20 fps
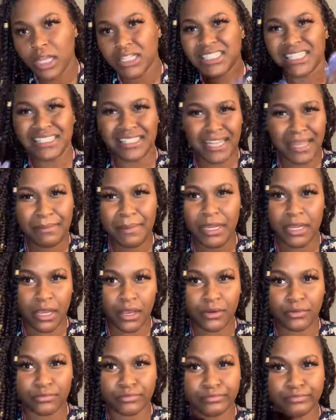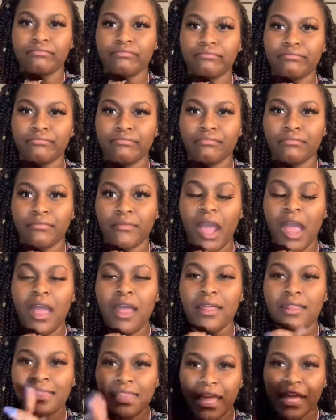just let me know
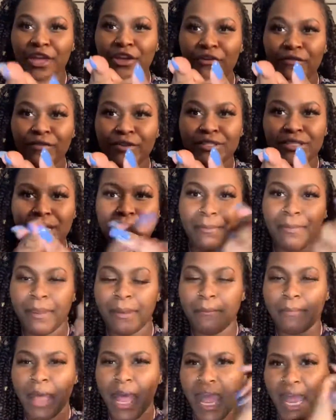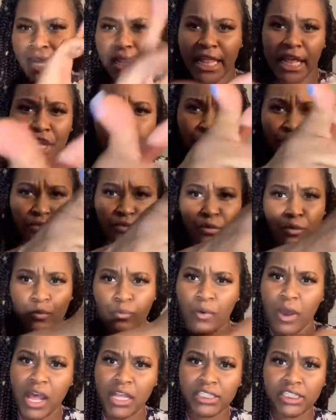Thank you for stopping by. Thank you for
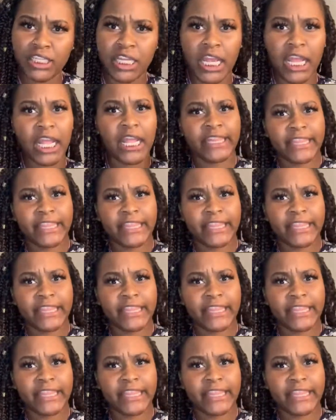watching.